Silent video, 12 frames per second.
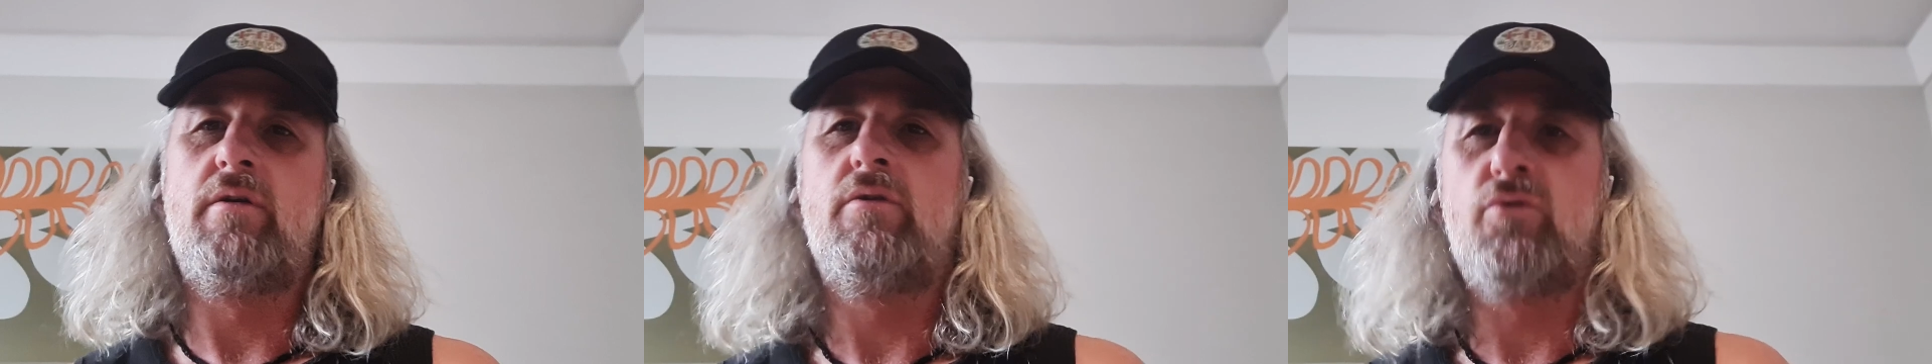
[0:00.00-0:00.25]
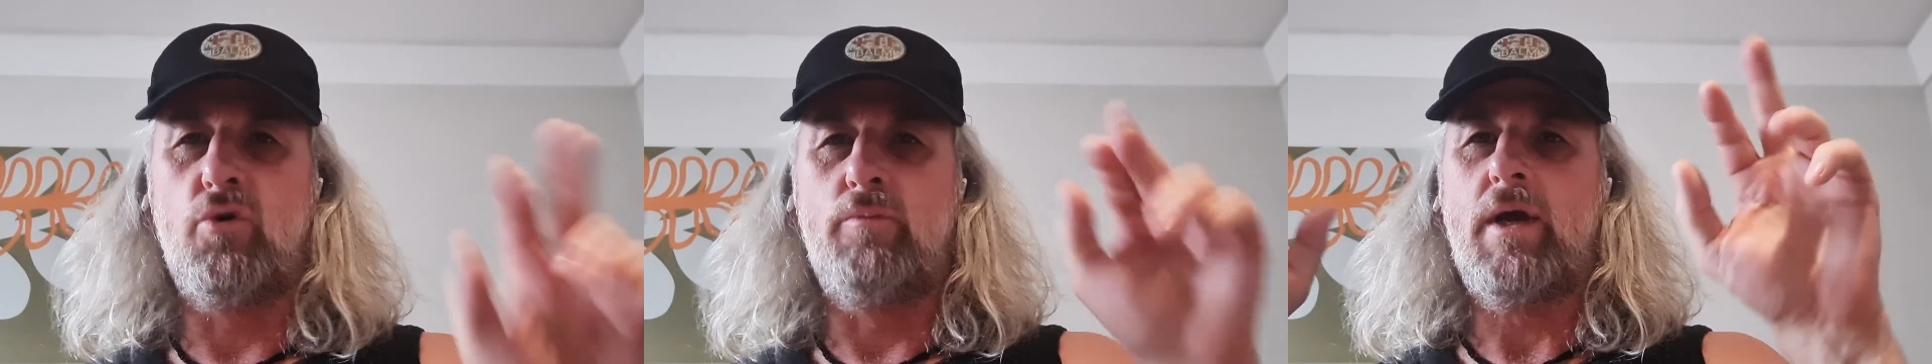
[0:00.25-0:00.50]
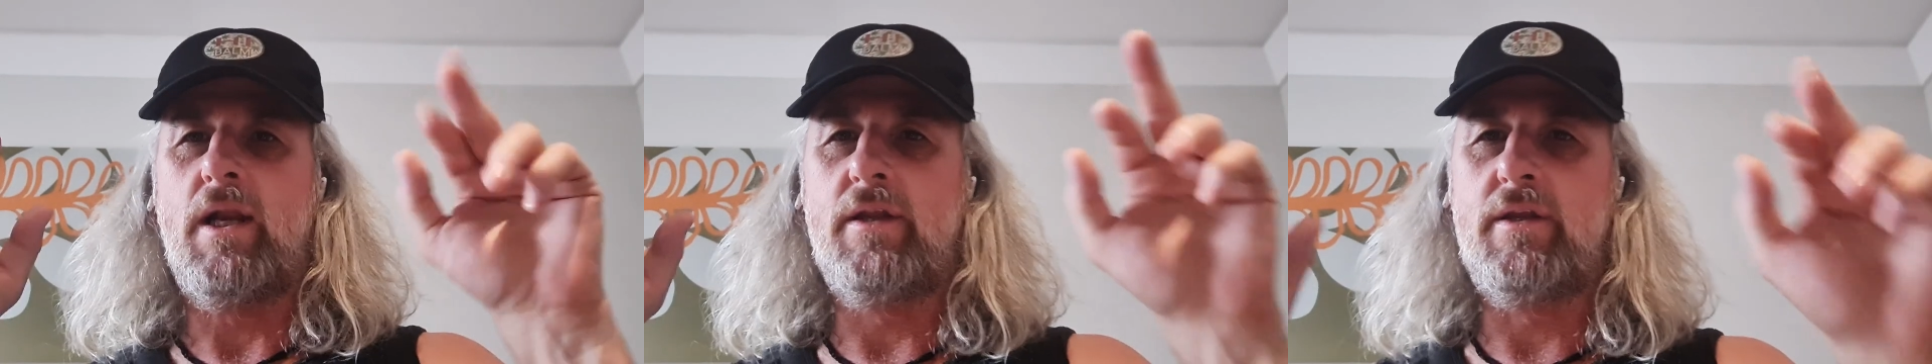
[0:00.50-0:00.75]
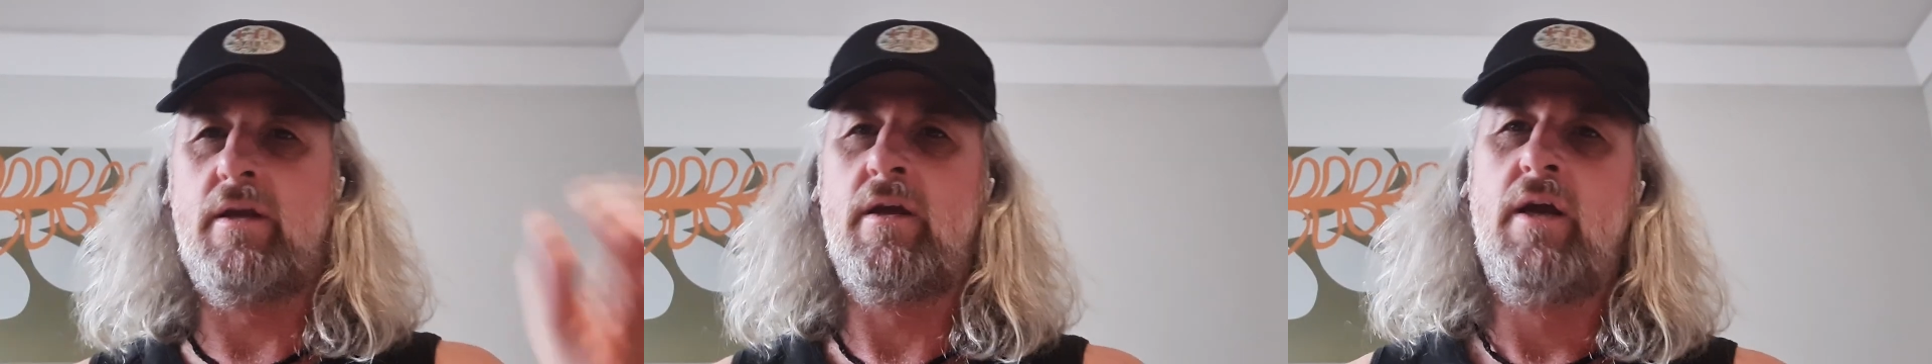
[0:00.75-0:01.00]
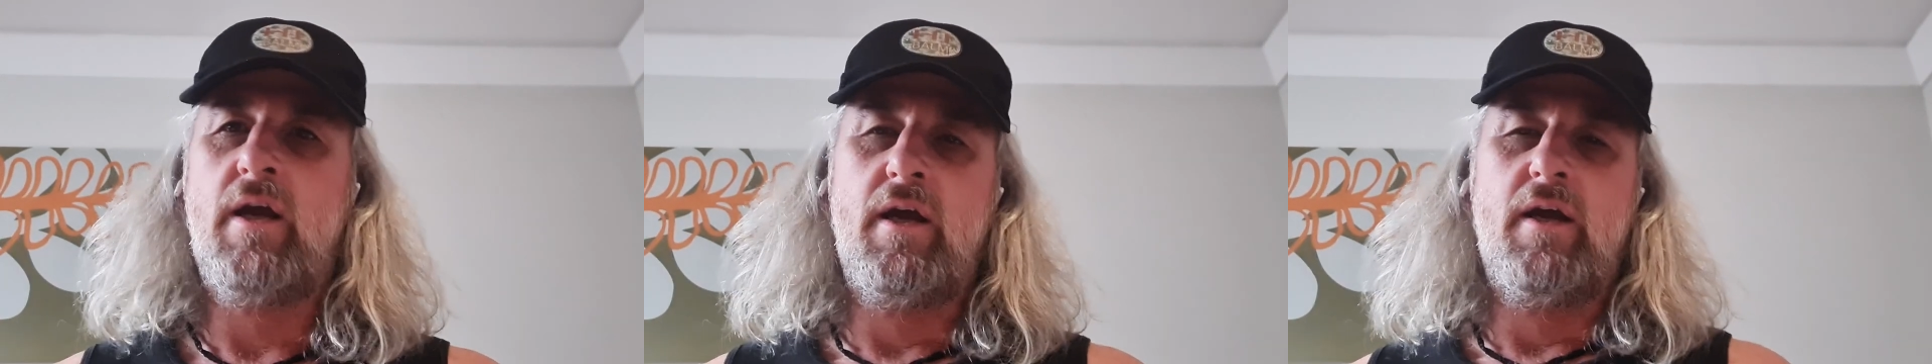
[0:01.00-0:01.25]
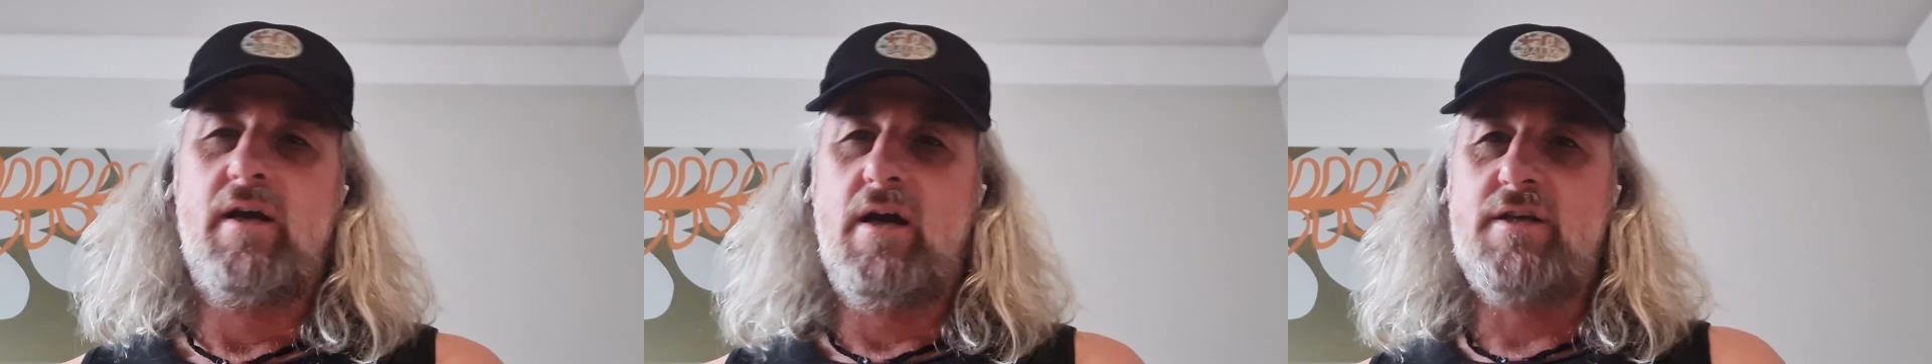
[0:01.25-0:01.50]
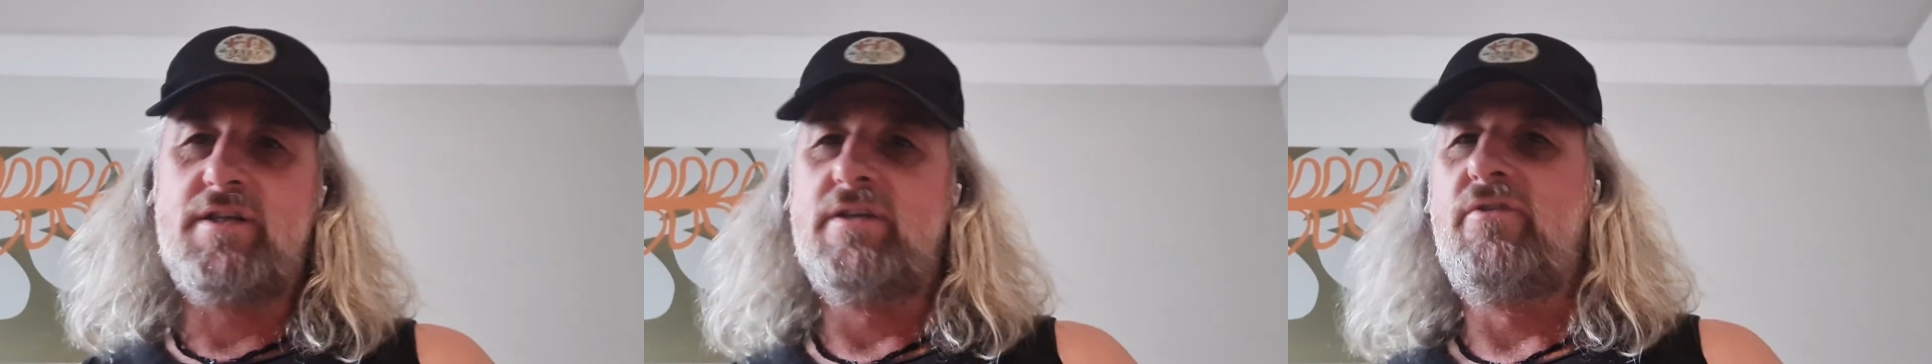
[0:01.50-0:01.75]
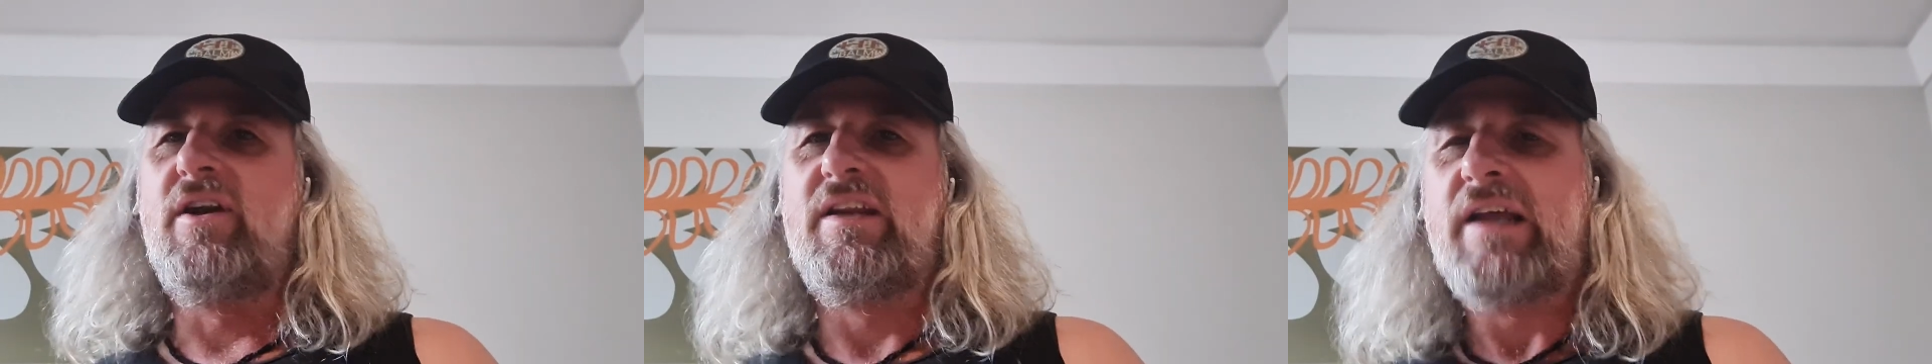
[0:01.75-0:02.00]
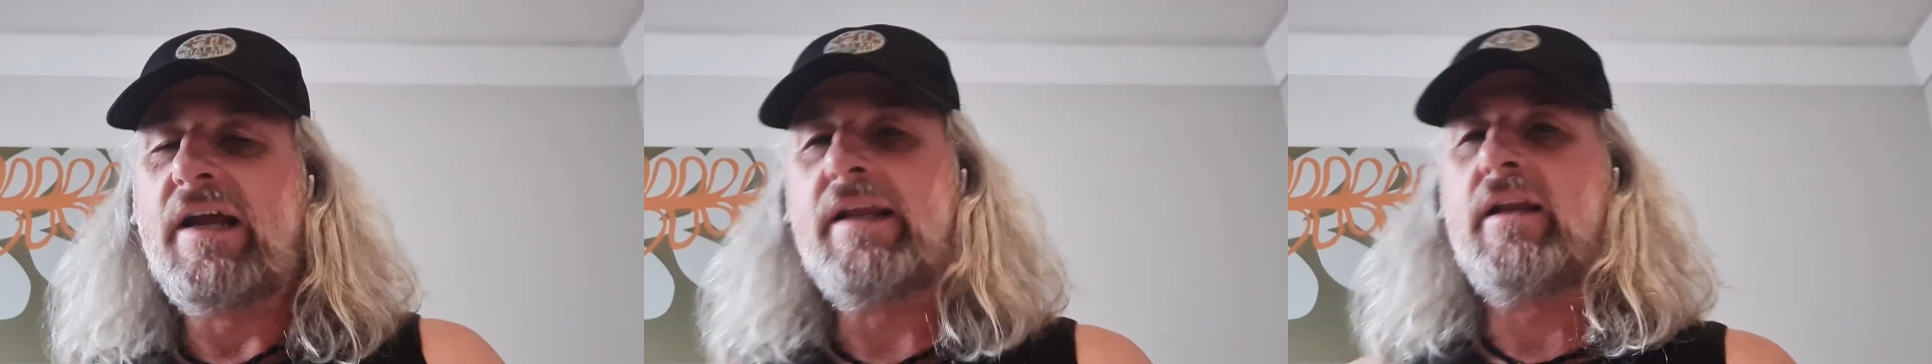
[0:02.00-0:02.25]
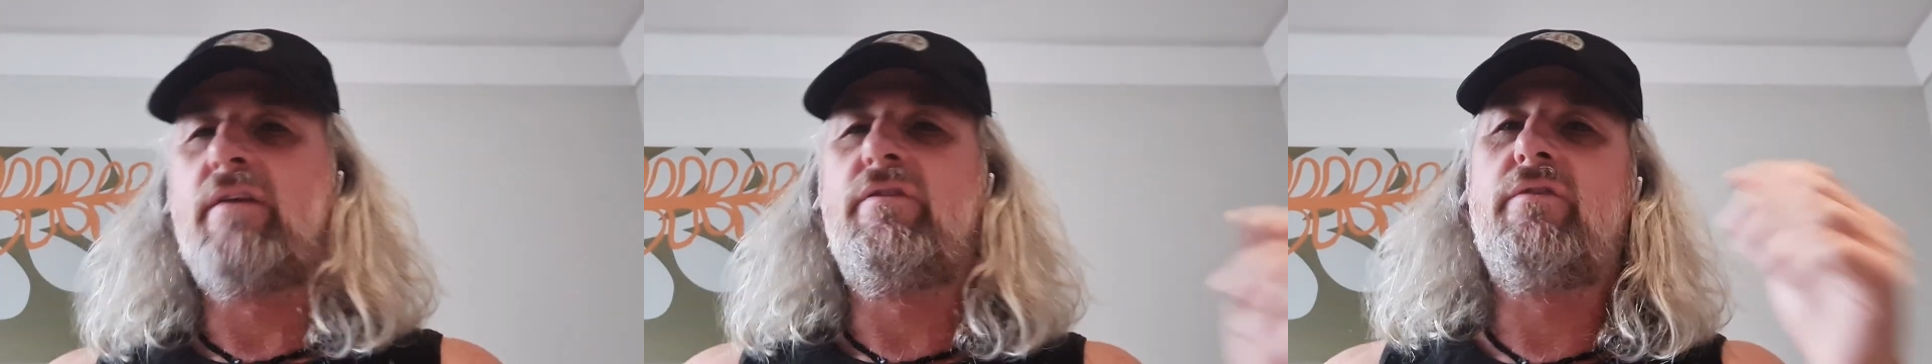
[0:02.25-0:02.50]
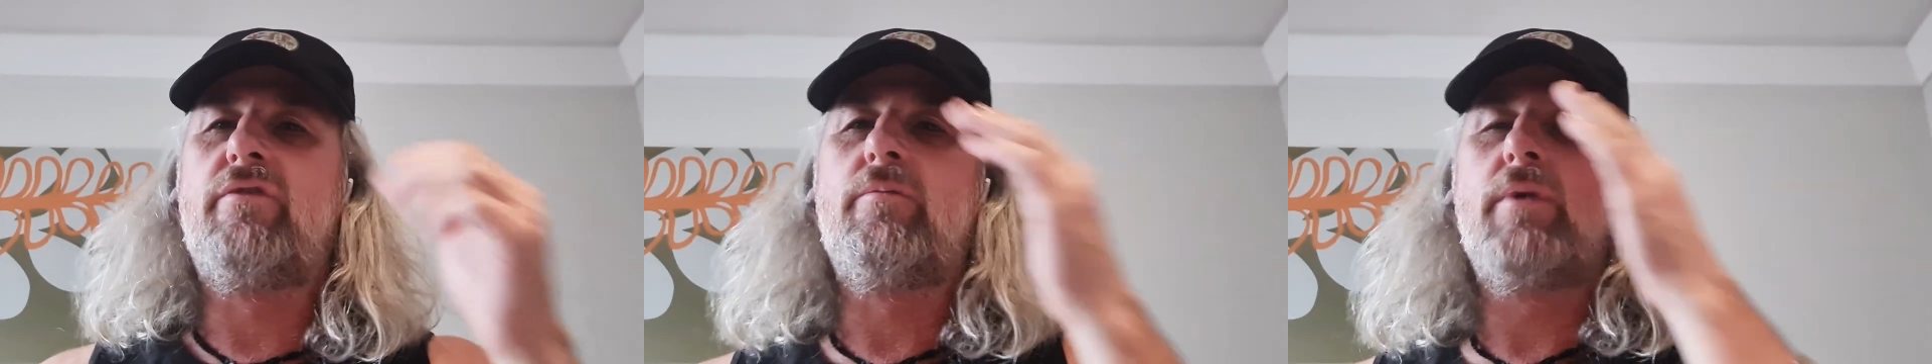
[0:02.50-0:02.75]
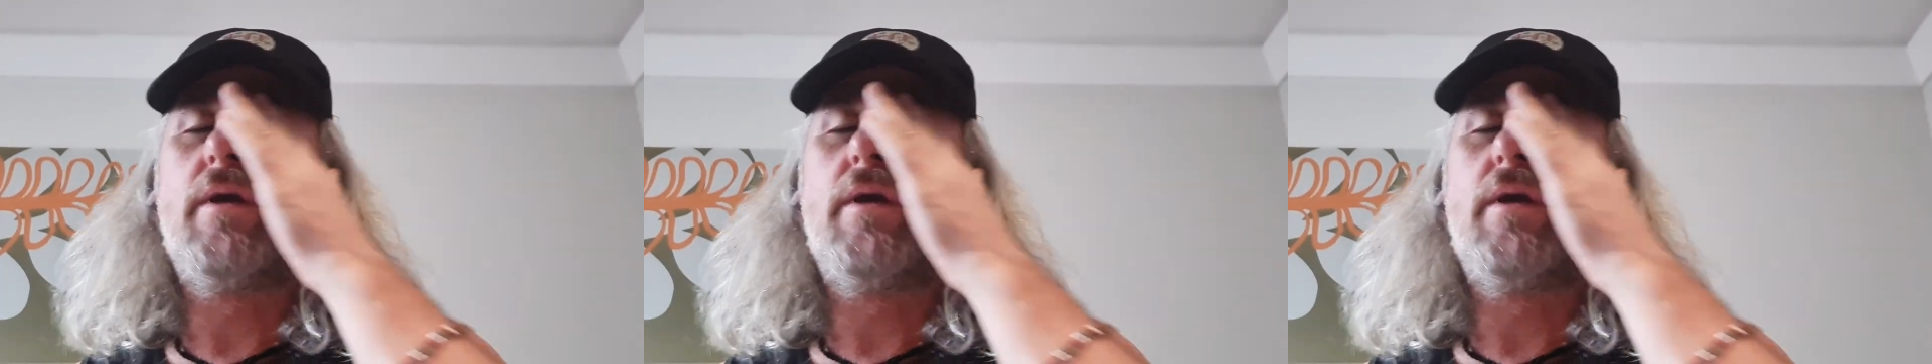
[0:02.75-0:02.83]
normality hasn't really done anything for me.